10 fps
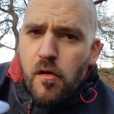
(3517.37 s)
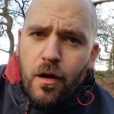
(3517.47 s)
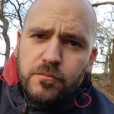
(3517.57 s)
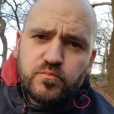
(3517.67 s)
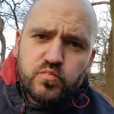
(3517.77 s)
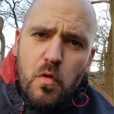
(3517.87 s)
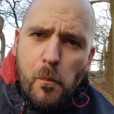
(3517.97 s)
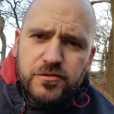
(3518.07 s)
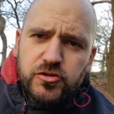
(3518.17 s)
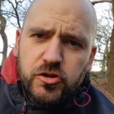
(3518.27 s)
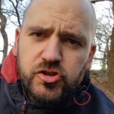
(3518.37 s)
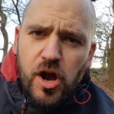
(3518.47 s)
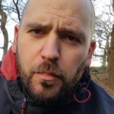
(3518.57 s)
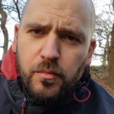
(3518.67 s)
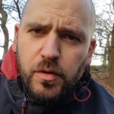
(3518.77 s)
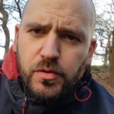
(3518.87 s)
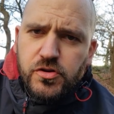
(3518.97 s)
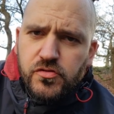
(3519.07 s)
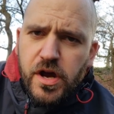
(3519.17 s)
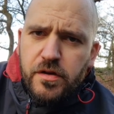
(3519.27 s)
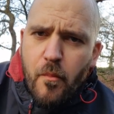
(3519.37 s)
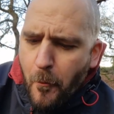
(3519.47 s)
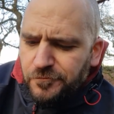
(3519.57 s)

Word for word: Oh, sort of chop them up and shred them.